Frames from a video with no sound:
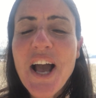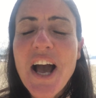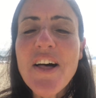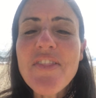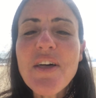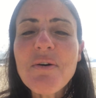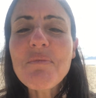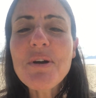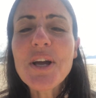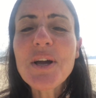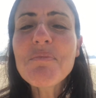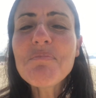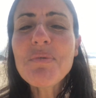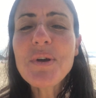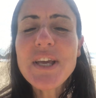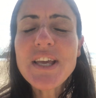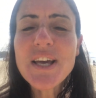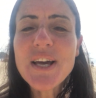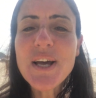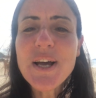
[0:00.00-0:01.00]
and then we can
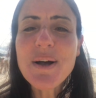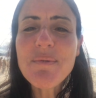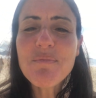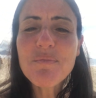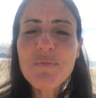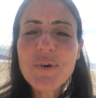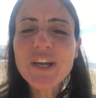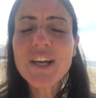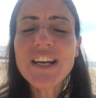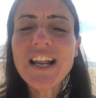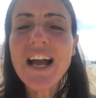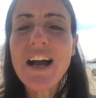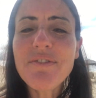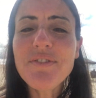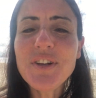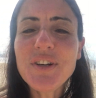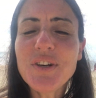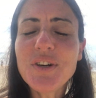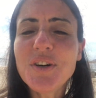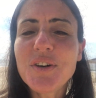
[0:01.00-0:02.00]
be we can have, we